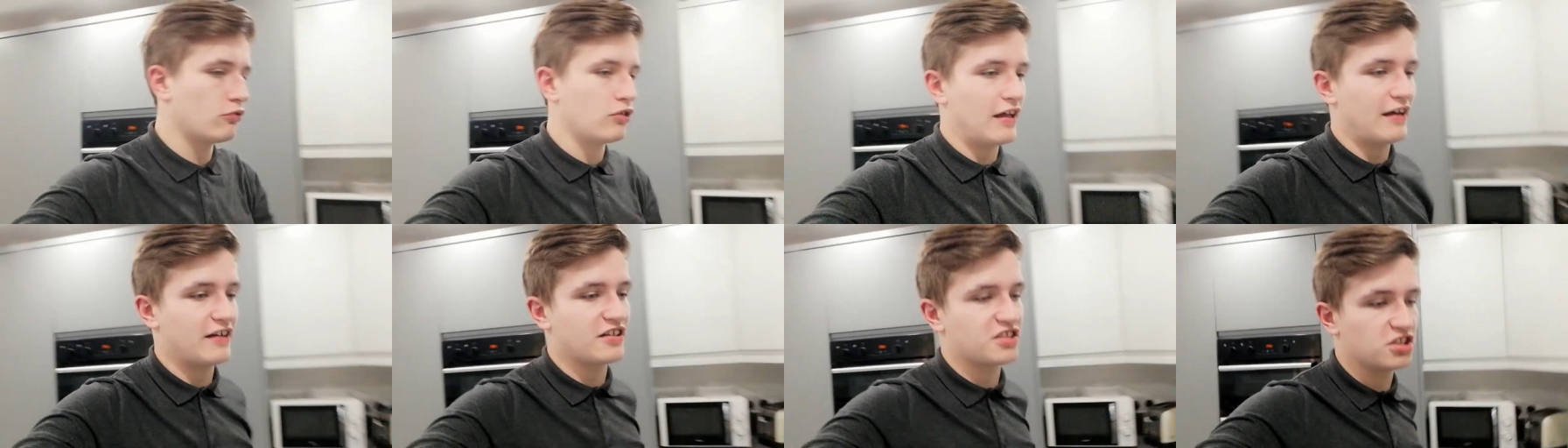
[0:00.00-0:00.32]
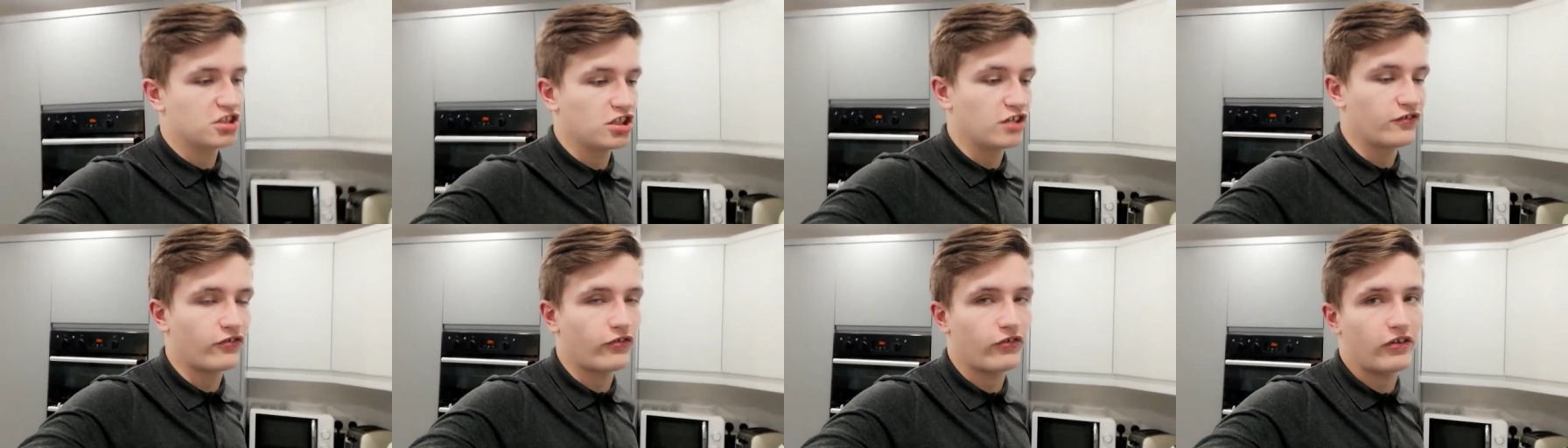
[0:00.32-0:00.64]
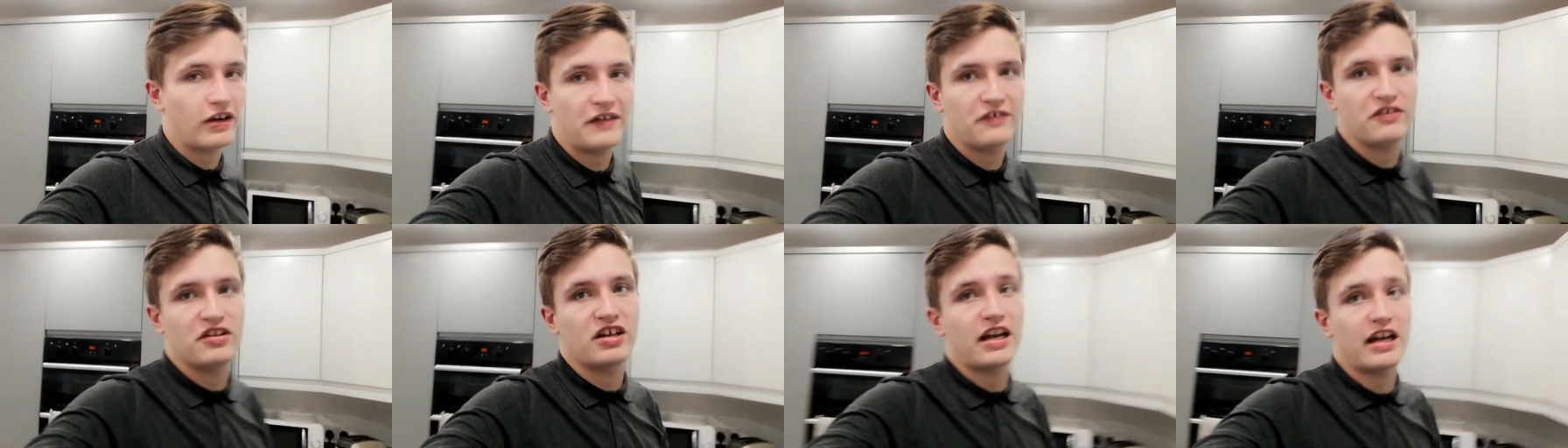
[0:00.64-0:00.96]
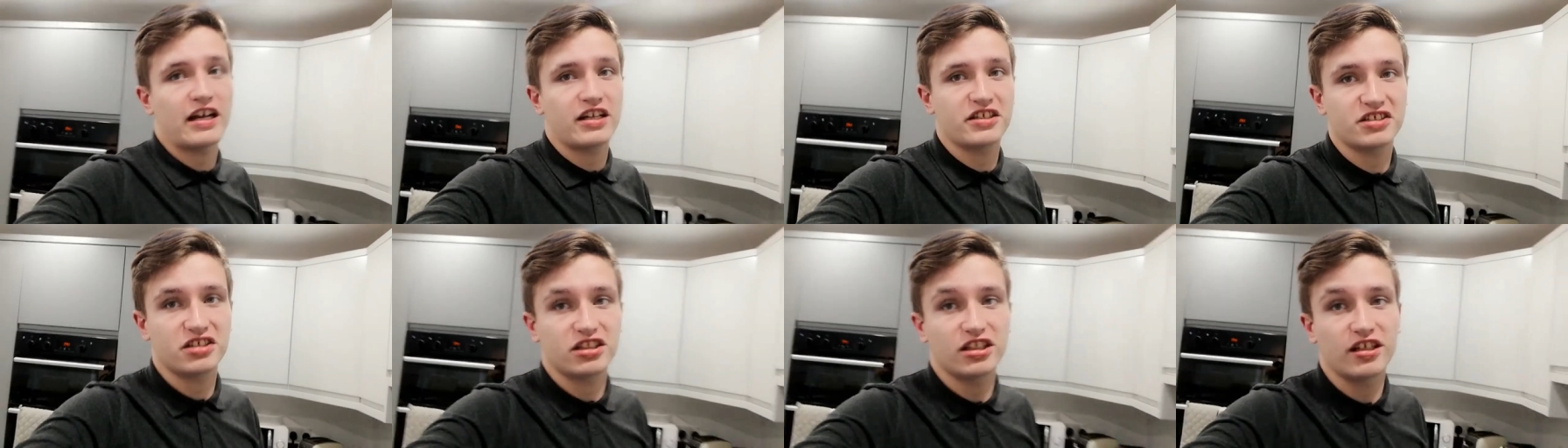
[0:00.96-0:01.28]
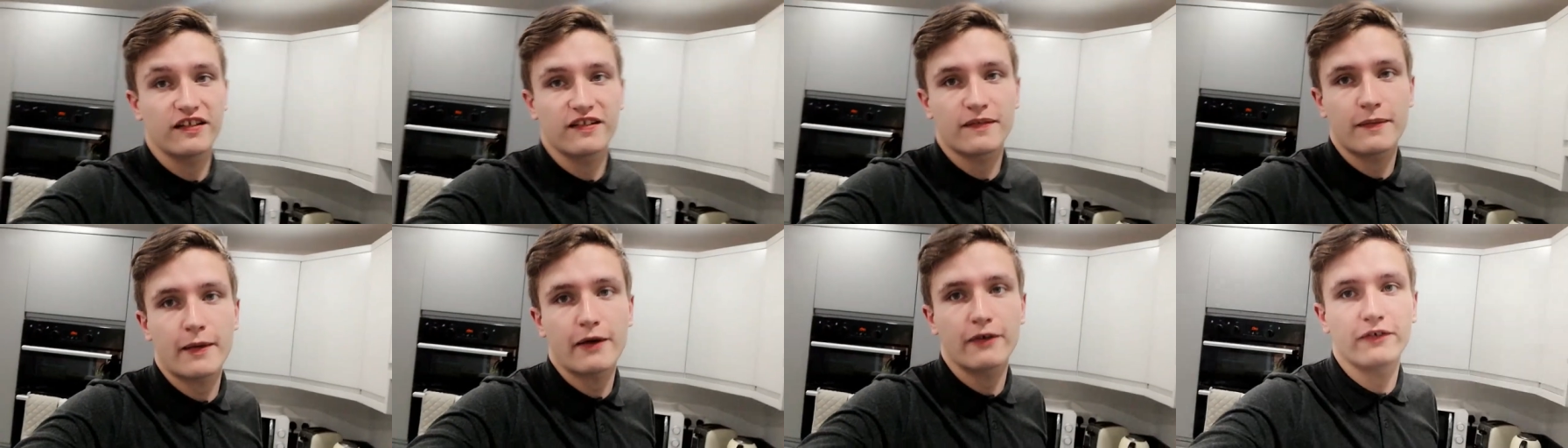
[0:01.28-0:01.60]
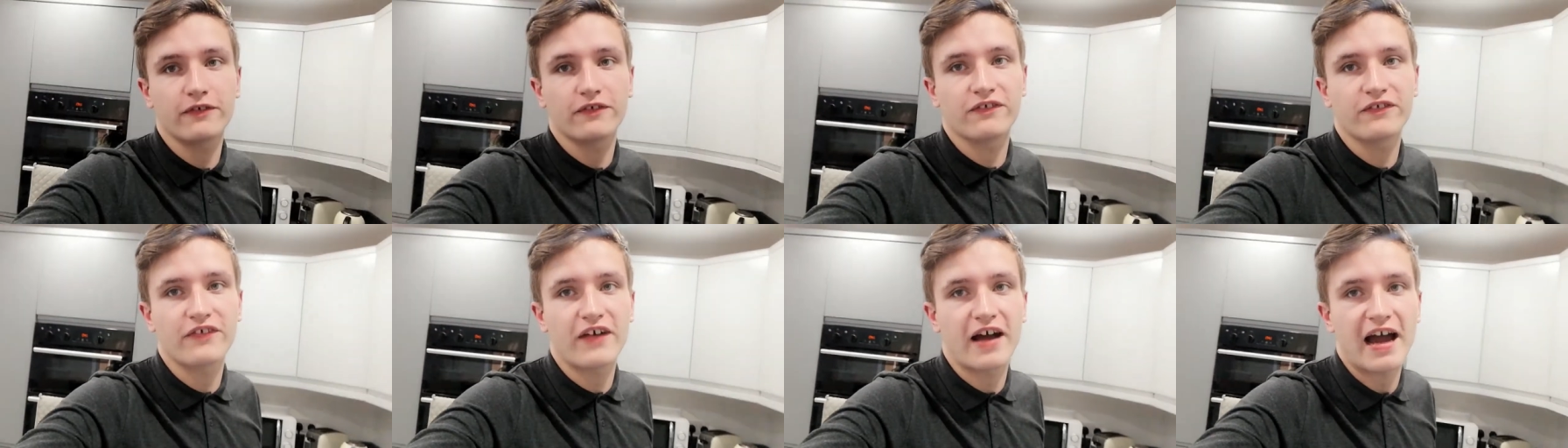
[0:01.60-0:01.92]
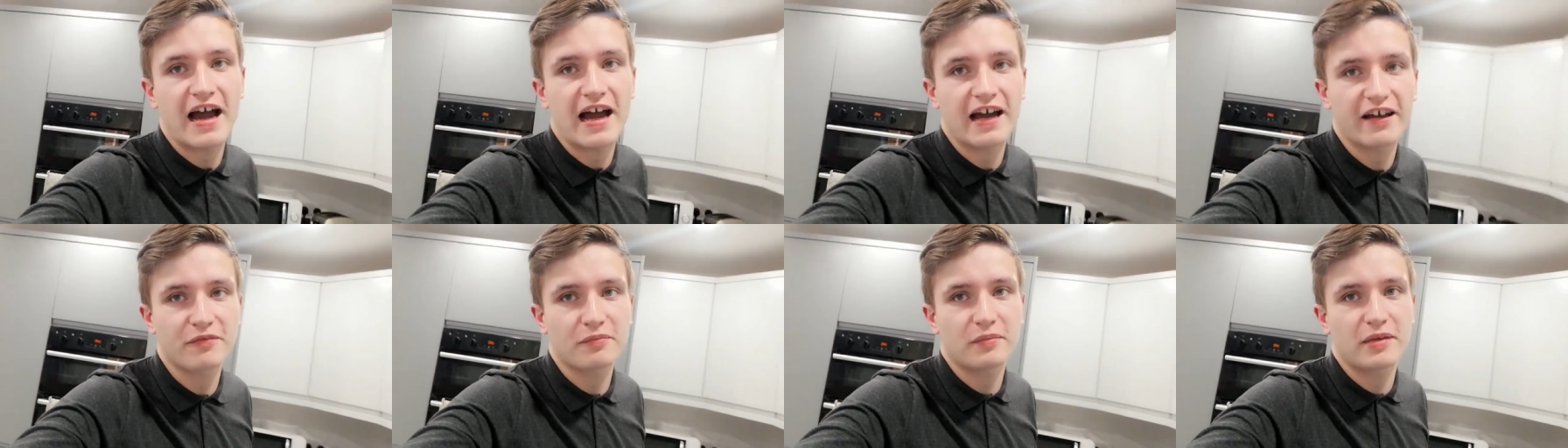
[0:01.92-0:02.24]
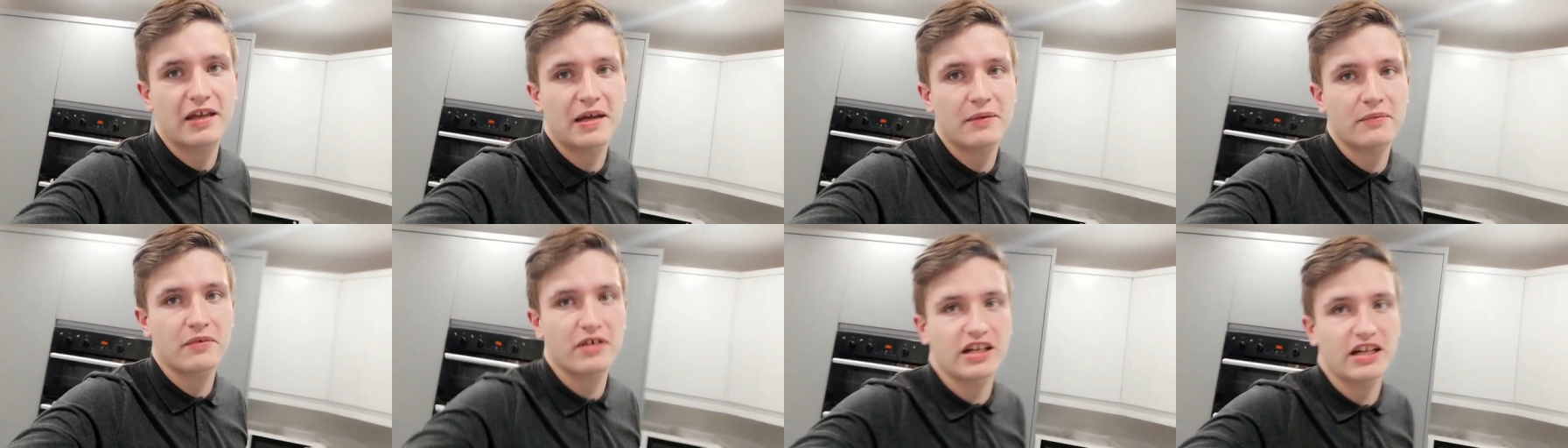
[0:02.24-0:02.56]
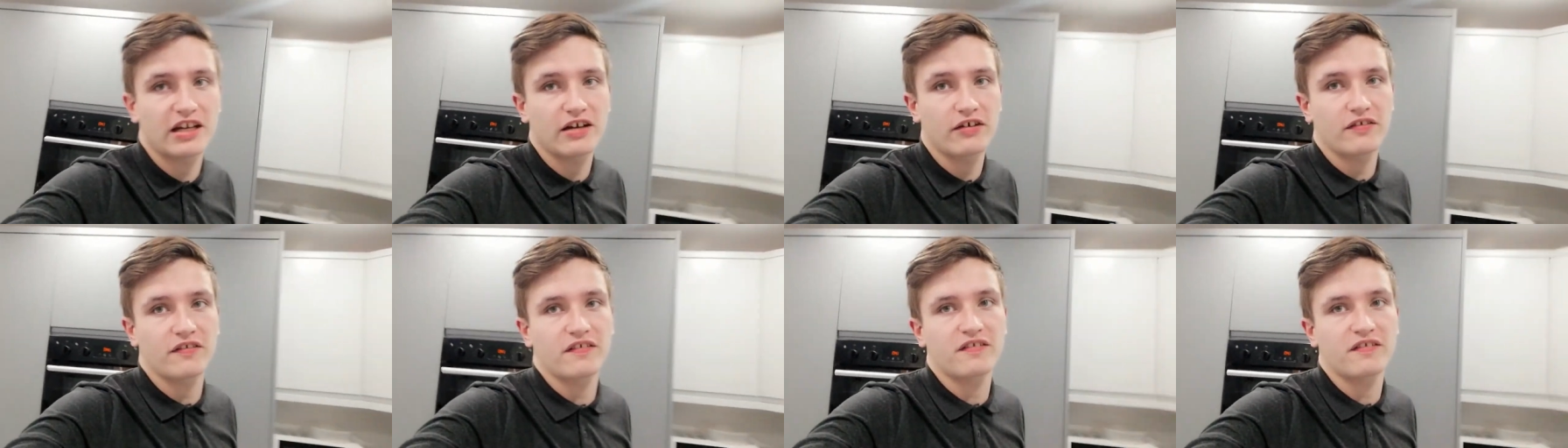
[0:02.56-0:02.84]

Well, actually, another evening. Actually, it's about five p m right now.